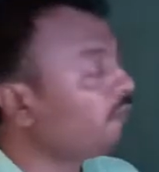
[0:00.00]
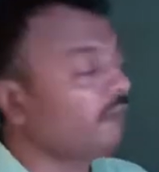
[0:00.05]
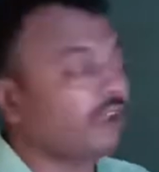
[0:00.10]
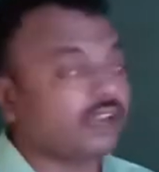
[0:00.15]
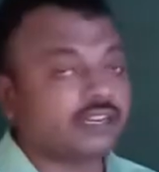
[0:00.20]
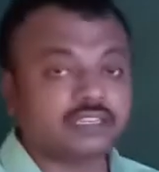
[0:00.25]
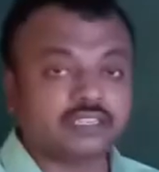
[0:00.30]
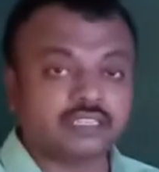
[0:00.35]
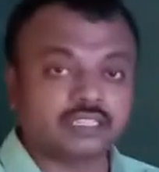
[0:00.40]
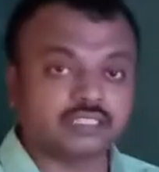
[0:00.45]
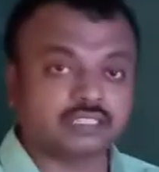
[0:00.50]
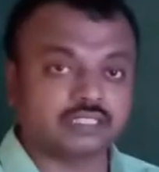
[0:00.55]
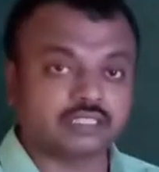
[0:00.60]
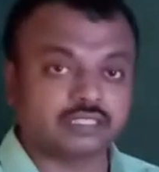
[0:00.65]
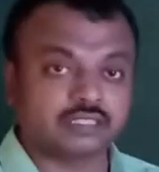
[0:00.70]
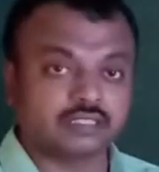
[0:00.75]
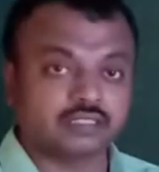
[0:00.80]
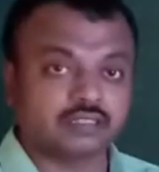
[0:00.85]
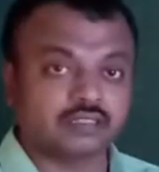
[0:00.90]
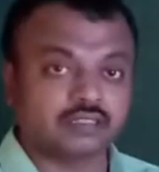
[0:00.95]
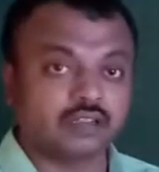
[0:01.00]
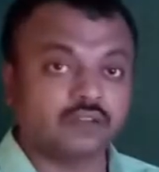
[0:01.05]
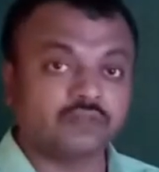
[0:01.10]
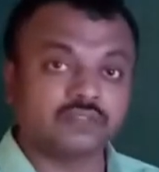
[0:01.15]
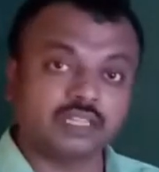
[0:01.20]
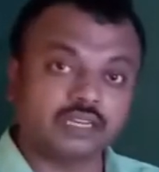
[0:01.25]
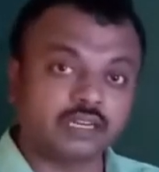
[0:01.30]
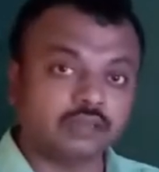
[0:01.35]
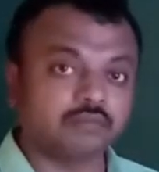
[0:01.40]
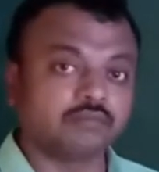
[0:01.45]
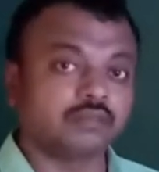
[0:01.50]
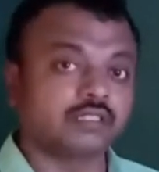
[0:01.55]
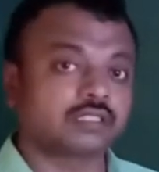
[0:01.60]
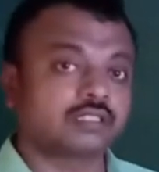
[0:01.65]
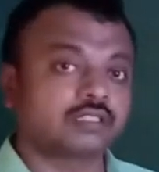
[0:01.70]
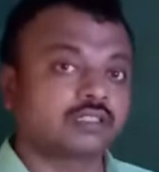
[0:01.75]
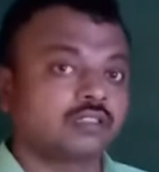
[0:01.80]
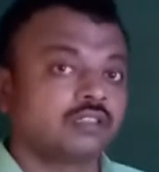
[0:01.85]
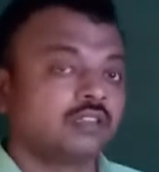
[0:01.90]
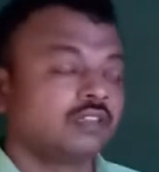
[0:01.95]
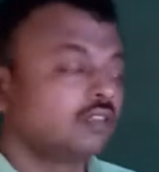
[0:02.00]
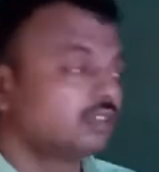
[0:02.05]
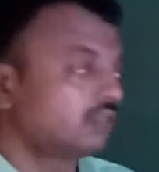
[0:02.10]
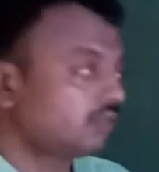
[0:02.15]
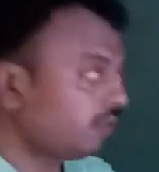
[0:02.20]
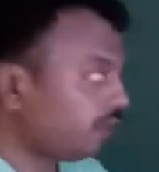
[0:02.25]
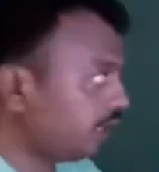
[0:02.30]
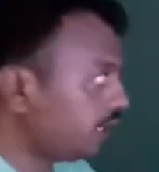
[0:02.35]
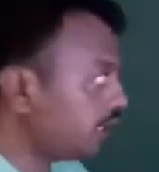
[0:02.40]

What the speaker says: factors of the numbers. So for